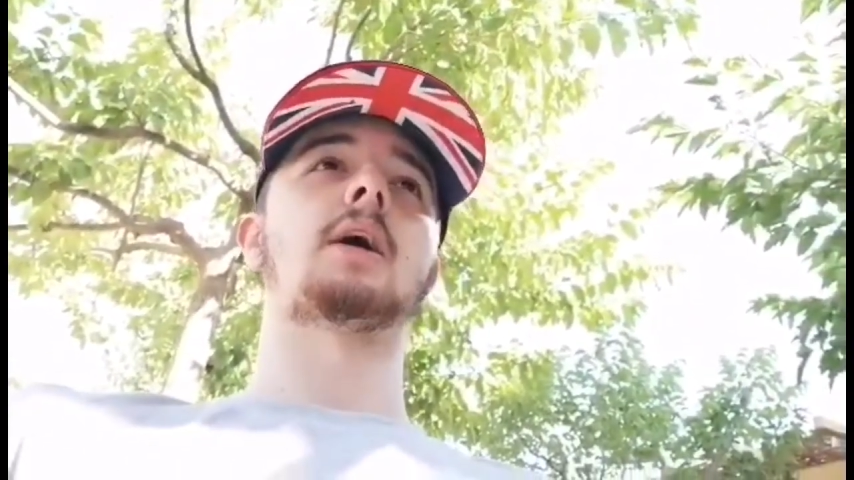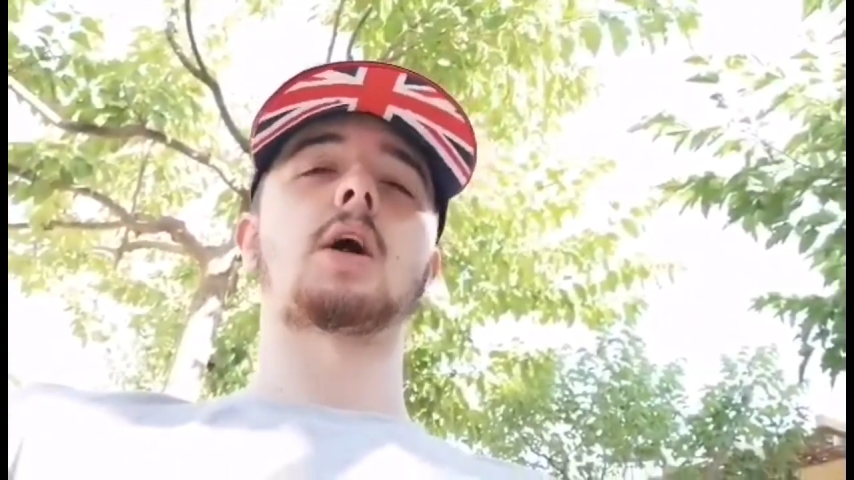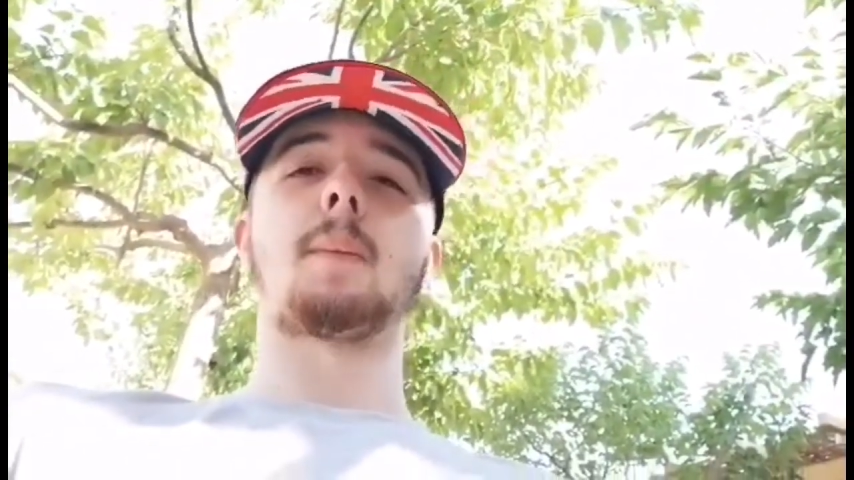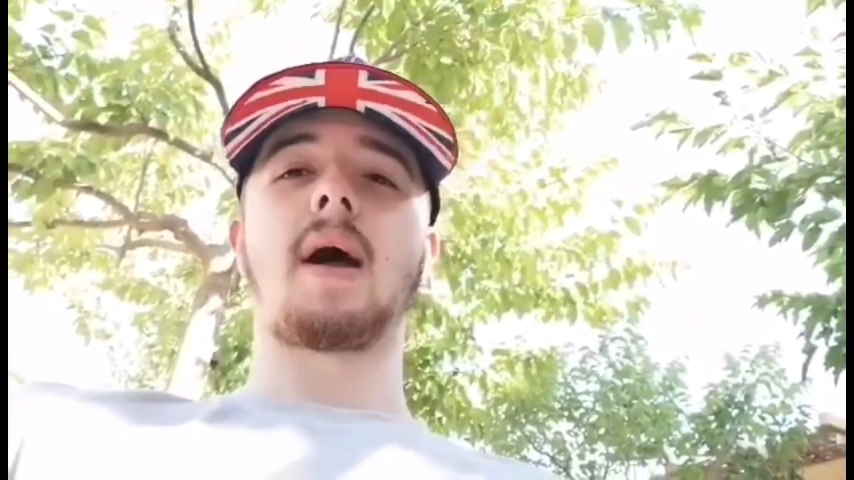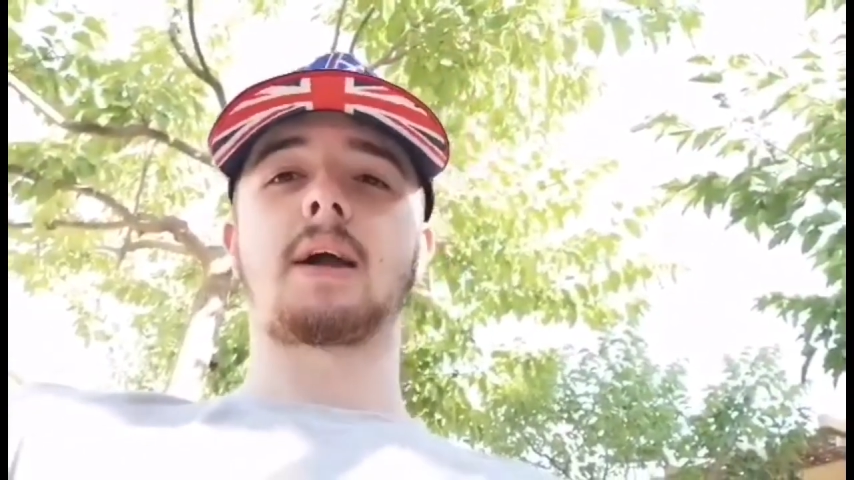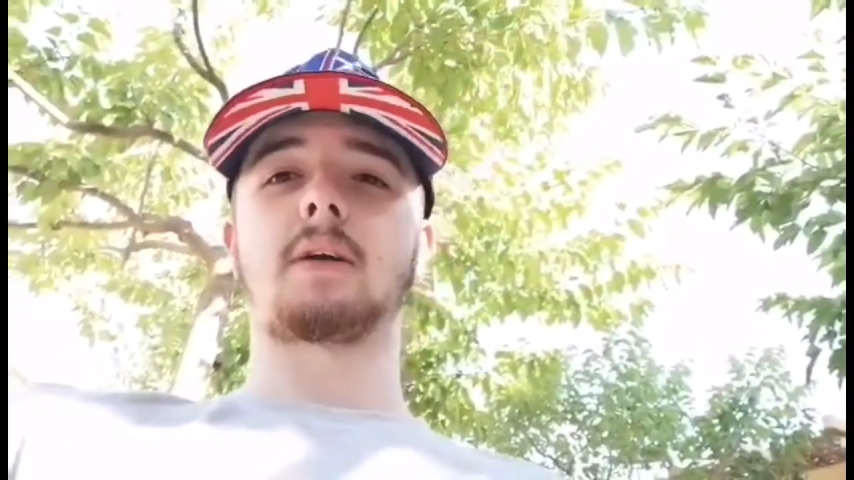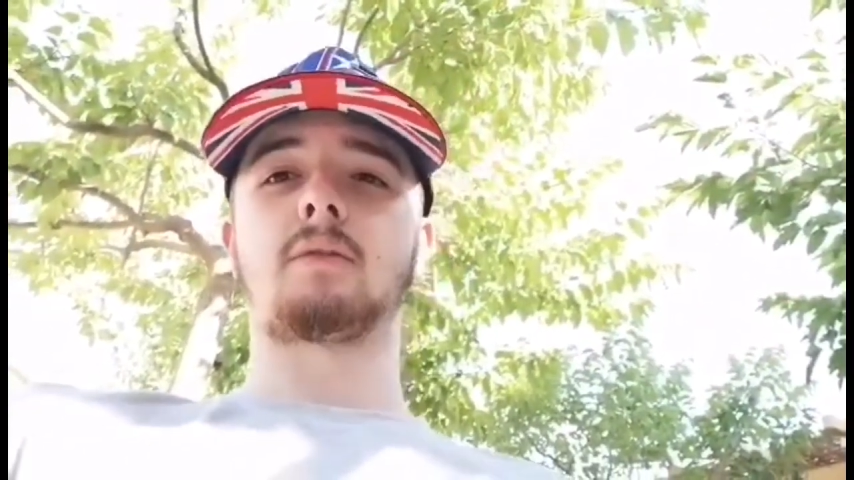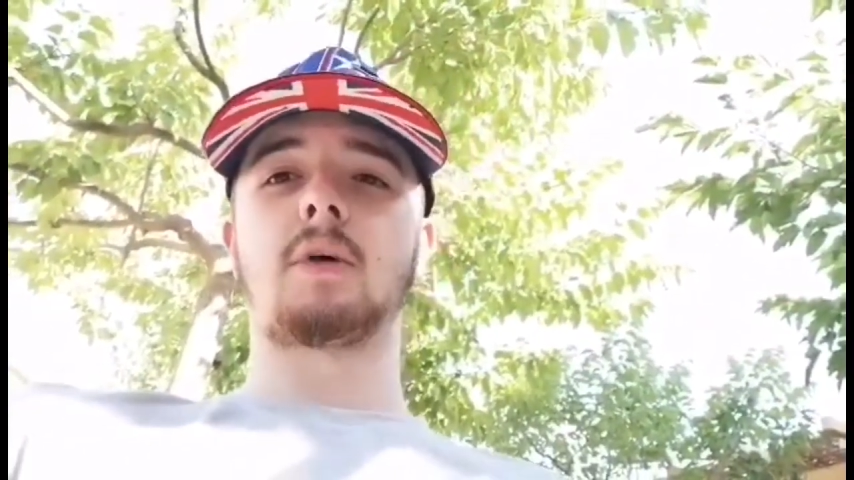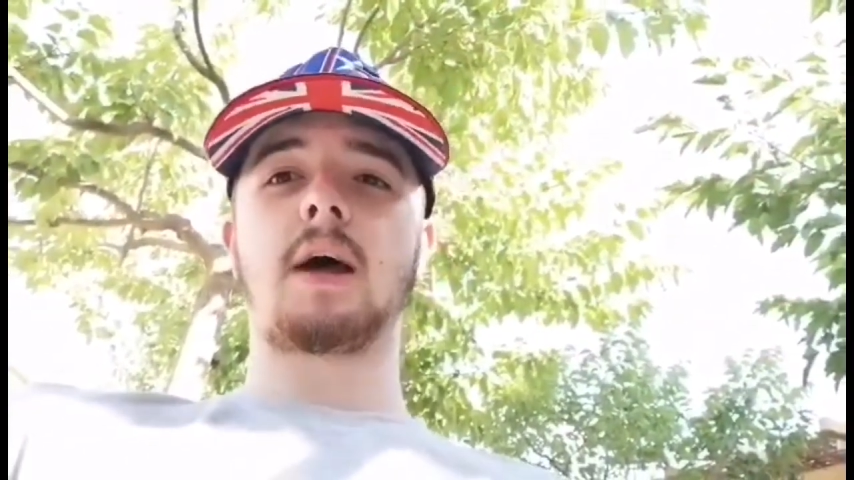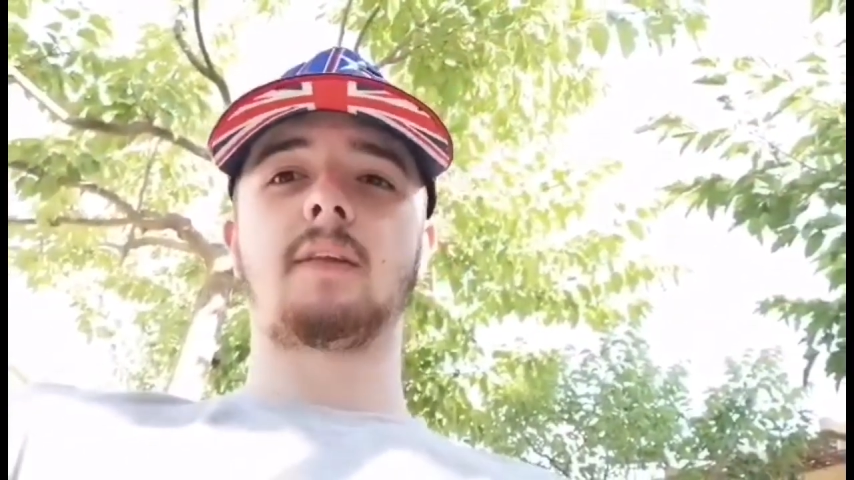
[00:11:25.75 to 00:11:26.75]
go back
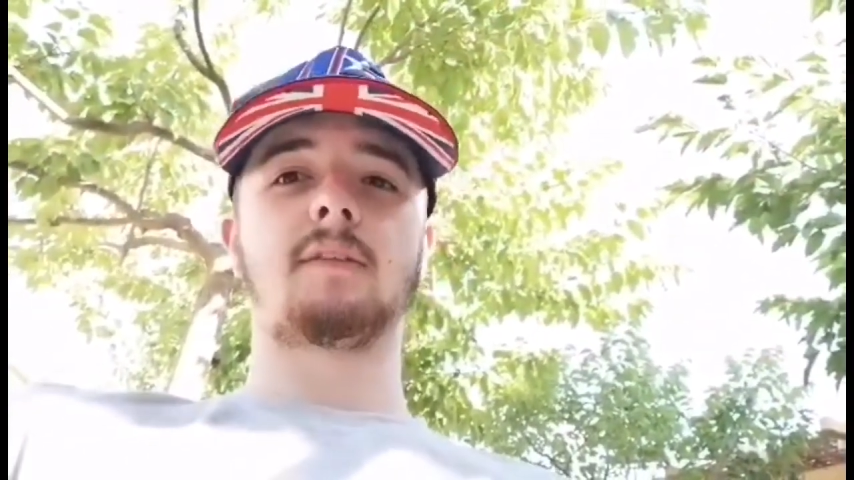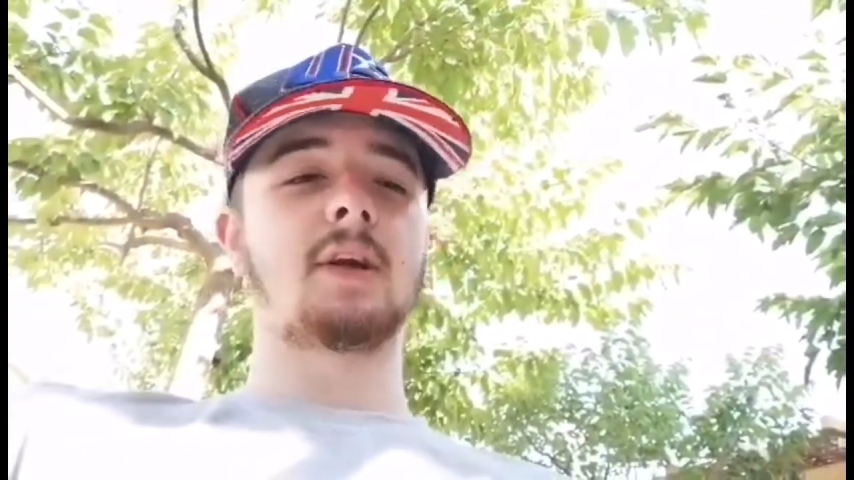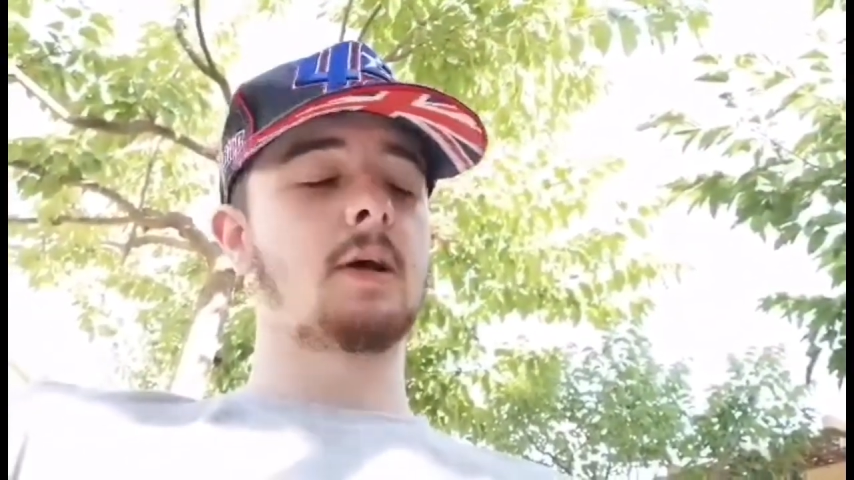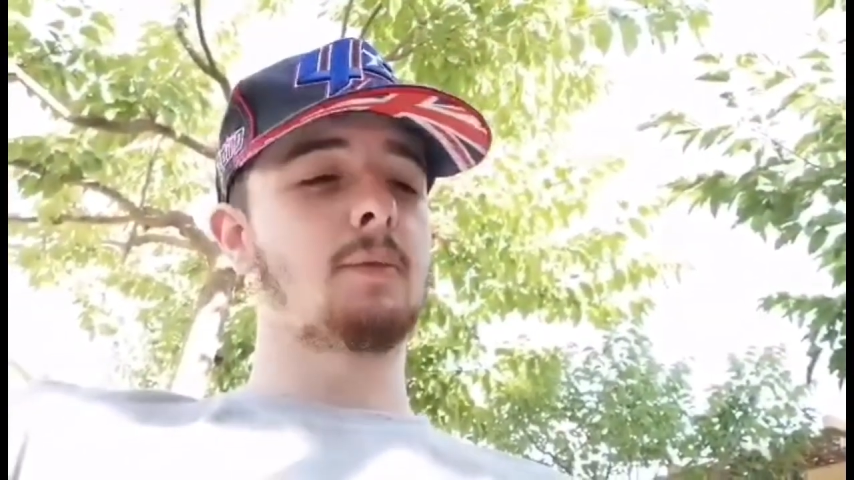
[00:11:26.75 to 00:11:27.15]
and end the video.